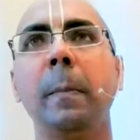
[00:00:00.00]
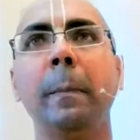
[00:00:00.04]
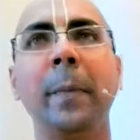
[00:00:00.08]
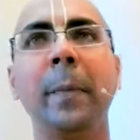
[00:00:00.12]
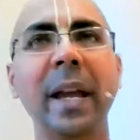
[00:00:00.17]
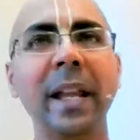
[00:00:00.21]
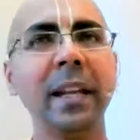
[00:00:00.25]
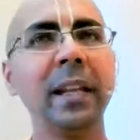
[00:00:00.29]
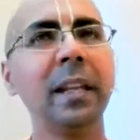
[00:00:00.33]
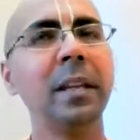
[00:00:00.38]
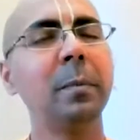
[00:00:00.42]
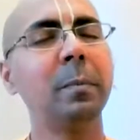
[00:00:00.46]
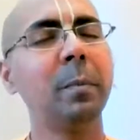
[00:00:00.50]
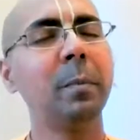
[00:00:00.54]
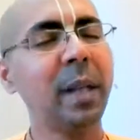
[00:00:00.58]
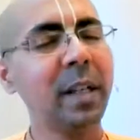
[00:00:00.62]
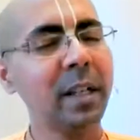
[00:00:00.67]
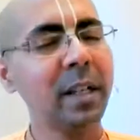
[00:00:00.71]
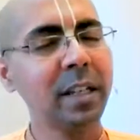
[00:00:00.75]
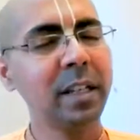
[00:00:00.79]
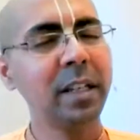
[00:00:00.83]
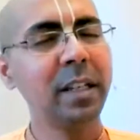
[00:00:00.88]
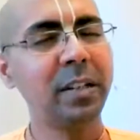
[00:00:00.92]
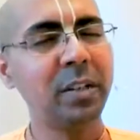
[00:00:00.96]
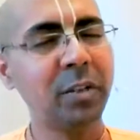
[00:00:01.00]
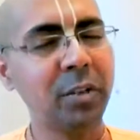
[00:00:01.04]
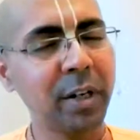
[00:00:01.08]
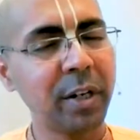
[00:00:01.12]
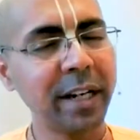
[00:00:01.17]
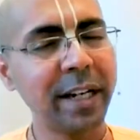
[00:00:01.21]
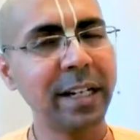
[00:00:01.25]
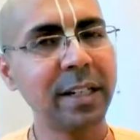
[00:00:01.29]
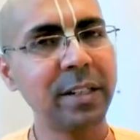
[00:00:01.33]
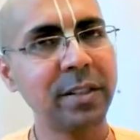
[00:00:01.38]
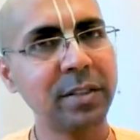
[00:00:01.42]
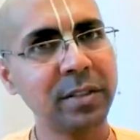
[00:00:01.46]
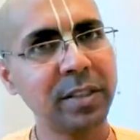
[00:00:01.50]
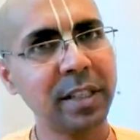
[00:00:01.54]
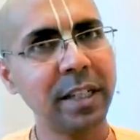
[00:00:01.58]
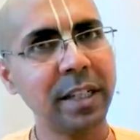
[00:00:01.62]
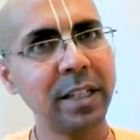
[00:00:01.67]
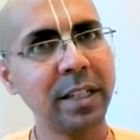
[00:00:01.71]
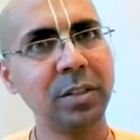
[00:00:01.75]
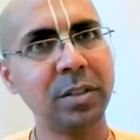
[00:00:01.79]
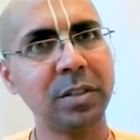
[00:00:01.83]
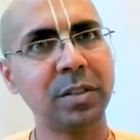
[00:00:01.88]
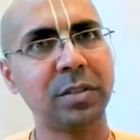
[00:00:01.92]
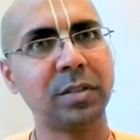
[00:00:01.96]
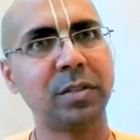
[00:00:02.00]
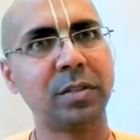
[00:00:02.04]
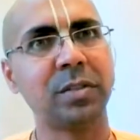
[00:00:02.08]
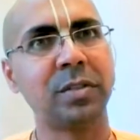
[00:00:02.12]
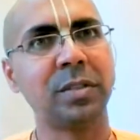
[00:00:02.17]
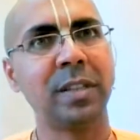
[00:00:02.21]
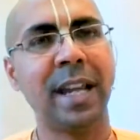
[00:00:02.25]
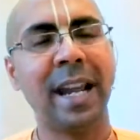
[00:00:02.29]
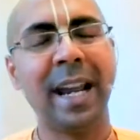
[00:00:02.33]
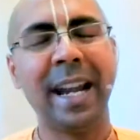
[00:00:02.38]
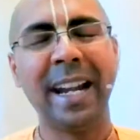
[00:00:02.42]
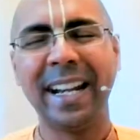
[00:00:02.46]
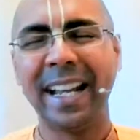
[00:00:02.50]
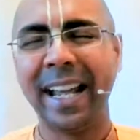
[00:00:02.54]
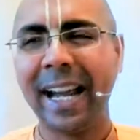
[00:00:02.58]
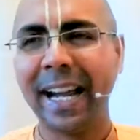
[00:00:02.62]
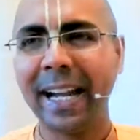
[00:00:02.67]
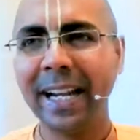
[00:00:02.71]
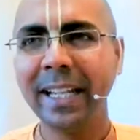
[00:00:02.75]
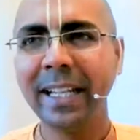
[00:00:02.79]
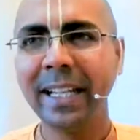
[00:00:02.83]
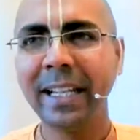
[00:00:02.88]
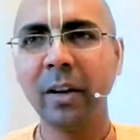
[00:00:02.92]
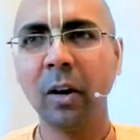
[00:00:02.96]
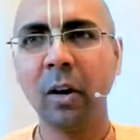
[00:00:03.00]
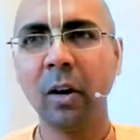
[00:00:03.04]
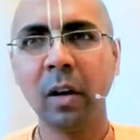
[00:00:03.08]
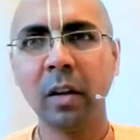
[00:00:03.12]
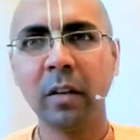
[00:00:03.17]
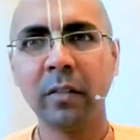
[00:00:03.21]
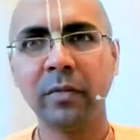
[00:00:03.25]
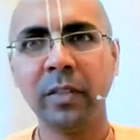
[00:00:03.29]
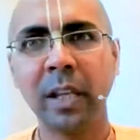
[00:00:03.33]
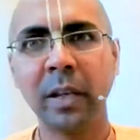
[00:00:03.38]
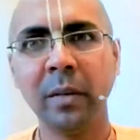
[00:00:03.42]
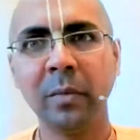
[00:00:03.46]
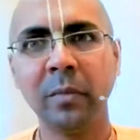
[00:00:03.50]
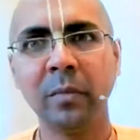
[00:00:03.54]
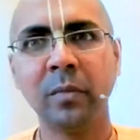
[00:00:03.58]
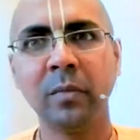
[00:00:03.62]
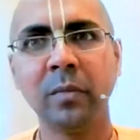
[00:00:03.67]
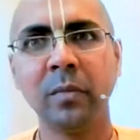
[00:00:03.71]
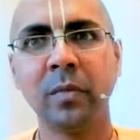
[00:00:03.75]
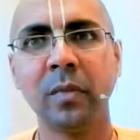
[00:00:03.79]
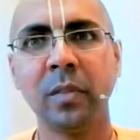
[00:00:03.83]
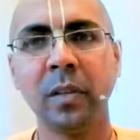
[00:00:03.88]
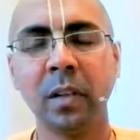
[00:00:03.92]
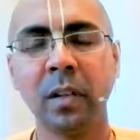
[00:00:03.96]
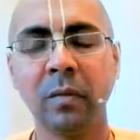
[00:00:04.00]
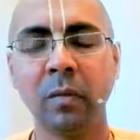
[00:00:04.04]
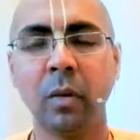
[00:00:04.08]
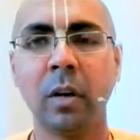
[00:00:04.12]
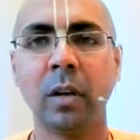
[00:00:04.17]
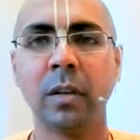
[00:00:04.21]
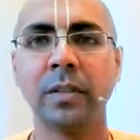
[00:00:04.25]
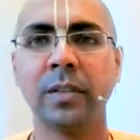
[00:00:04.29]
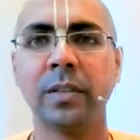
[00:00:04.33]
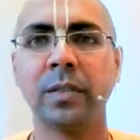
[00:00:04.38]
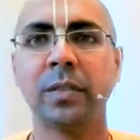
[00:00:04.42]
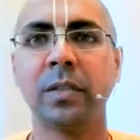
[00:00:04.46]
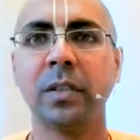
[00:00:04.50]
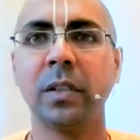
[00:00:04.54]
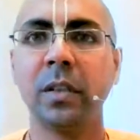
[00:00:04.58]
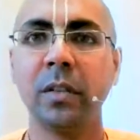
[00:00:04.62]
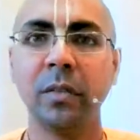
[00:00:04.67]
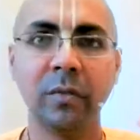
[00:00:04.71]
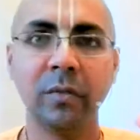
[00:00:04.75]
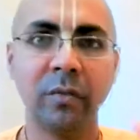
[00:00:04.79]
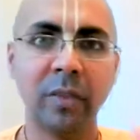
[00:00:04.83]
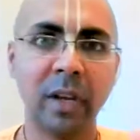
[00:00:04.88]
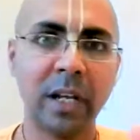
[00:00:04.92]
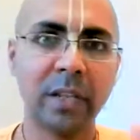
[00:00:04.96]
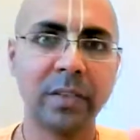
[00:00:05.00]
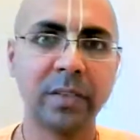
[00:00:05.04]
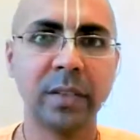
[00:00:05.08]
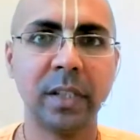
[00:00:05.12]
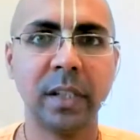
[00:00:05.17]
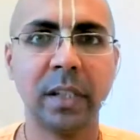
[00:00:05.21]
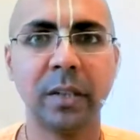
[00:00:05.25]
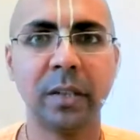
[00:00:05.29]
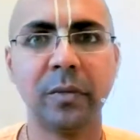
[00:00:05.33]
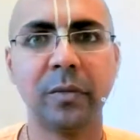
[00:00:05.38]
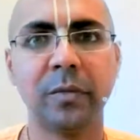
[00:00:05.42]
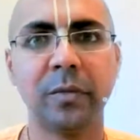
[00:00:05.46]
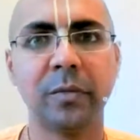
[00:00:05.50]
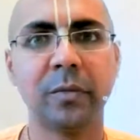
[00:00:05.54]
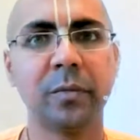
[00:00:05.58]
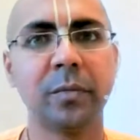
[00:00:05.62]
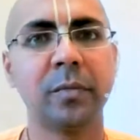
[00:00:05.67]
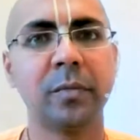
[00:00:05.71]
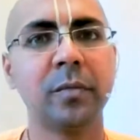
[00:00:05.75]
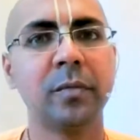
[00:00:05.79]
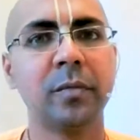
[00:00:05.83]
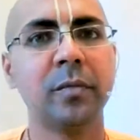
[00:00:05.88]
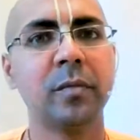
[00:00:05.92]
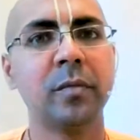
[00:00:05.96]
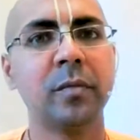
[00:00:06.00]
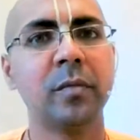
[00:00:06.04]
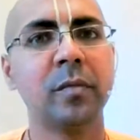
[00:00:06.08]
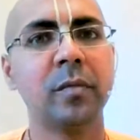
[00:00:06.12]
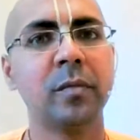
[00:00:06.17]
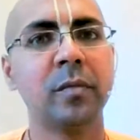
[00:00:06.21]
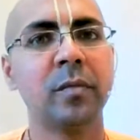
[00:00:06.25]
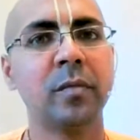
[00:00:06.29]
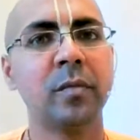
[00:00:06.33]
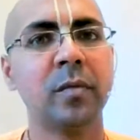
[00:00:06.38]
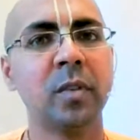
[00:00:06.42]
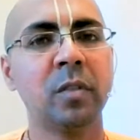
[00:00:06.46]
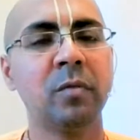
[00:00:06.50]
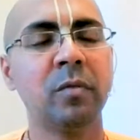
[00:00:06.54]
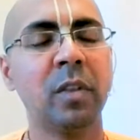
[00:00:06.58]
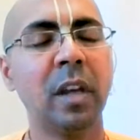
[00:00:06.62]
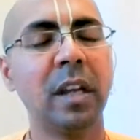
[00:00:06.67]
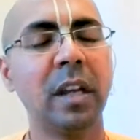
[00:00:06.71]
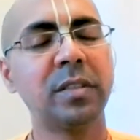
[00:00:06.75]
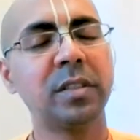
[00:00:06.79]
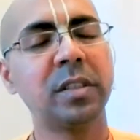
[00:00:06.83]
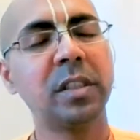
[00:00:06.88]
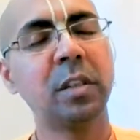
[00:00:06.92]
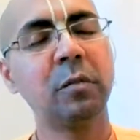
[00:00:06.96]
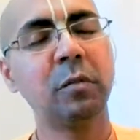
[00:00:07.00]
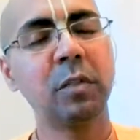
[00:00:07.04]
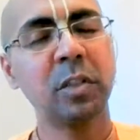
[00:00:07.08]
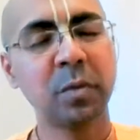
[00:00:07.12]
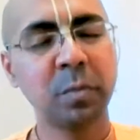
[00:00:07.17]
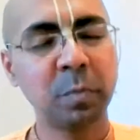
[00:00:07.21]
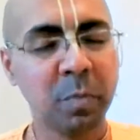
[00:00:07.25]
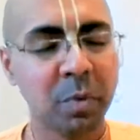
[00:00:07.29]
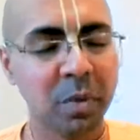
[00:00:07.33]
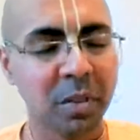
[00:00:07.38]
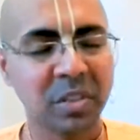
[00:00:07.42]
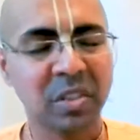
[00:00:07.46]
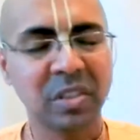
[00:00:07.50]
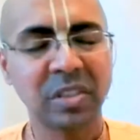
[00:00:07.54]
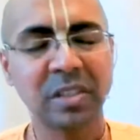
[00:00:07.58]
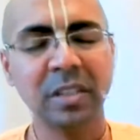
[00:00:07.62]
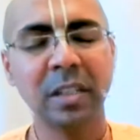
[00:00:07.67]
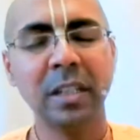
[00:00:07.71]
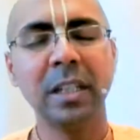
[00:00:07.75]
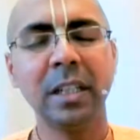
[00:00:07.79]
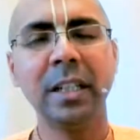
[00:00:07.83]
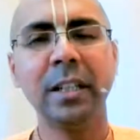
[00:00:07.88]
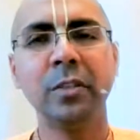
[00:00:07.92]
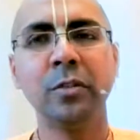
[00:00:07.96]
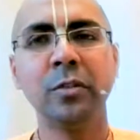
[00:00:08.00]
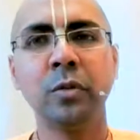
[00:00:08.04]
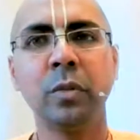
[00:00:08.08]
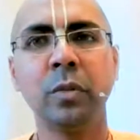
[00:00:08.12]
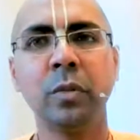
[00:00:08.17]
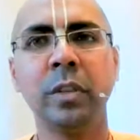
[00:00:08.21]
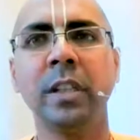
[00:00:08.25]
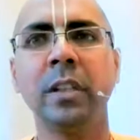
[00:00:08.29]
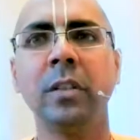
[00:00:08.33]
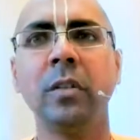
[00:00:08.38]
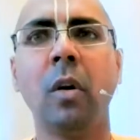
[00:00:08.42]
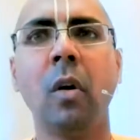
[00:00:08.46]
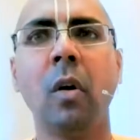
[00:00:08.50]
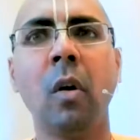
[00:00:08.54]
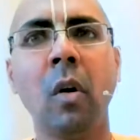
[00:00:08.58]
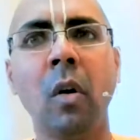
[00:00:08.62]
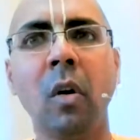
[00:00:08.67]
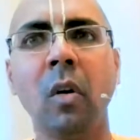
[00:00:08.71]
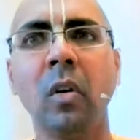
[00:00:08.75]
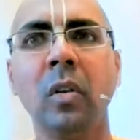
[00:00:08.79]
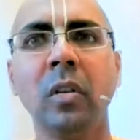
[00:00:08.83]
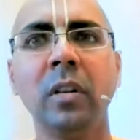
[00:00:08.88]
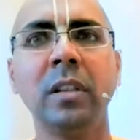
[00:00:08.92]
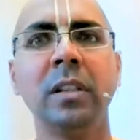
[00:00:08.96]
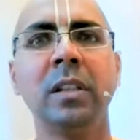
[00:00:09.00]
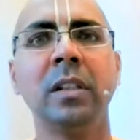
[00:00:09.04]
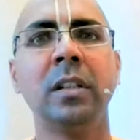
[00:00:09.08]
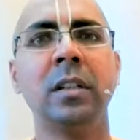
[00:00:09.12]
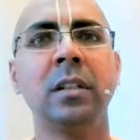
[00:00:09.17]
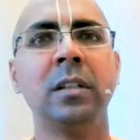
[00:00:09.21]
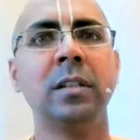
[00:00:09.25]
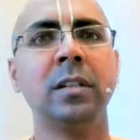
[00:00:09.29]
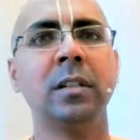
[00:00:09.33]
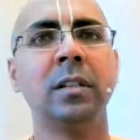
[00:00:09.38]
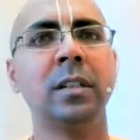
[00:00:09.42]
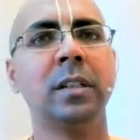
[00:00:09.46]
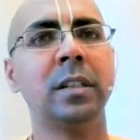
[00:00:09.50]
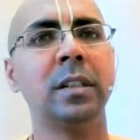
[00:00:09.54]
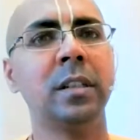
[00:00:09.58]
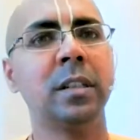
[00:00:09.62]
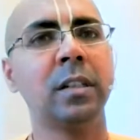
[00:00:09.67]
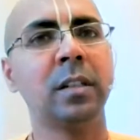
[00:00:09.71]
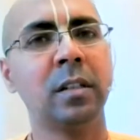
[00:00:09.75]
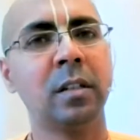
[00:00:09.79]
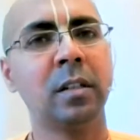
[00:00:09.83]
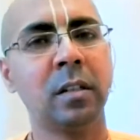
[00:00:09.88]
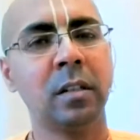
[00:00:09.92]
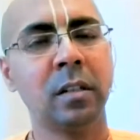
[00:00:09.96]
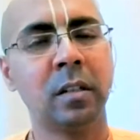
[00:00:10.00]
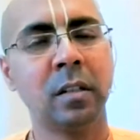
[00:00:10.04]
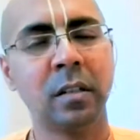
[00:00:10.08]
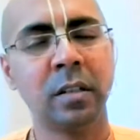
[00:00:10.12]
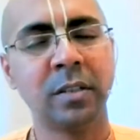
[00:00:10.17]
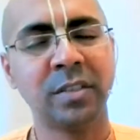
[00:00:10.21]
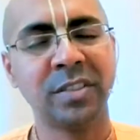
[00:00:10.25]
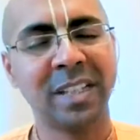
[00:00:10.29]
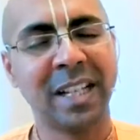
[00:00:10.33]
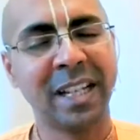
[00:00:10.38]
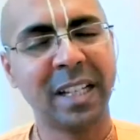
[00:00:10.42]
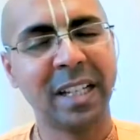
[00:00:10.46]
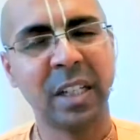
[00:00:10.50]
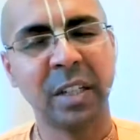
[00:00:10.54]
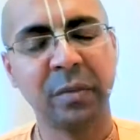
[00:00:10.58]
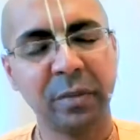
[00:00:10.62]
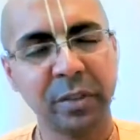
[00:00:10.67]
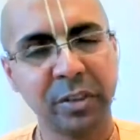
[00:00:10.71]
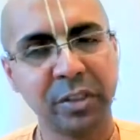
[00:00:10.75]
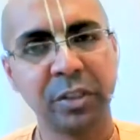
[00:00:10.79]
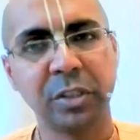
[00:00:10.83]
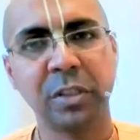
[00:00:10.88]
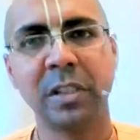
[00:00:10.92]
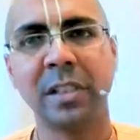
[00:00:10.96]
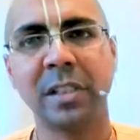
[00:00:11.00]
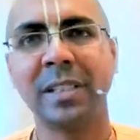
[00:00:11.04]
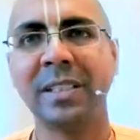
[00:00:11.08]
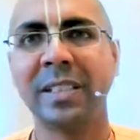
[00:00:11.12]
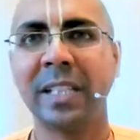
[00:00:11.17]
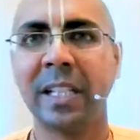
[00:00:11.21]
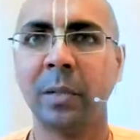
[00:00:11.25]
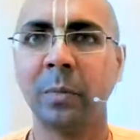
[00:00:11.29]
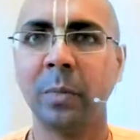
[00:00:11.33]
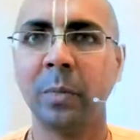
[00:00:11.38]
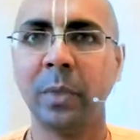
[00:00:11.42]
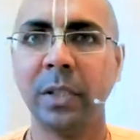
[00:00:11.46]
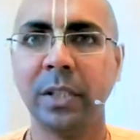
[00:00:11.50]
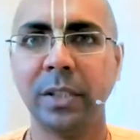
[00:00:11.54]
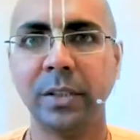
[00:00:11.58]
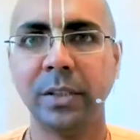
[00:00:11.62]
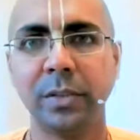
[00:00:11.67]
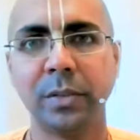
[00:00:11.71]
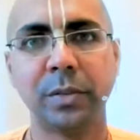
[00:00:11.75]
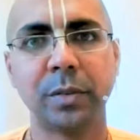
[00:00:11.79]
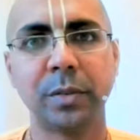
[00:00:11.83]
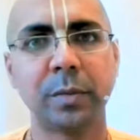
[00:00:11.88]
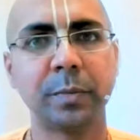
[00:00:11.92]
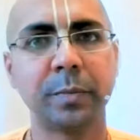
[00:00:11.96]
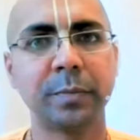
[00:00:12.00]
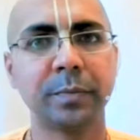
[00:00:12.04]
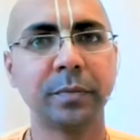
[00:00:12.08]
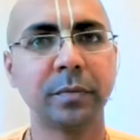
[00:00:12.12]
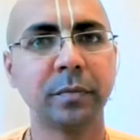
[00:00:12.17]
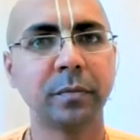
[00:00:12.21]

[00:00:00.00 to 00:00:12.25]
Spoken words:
many great sages, and heading all of them was Vyasdev. Vyasdev was personally doing all the sacrificial ceremonies.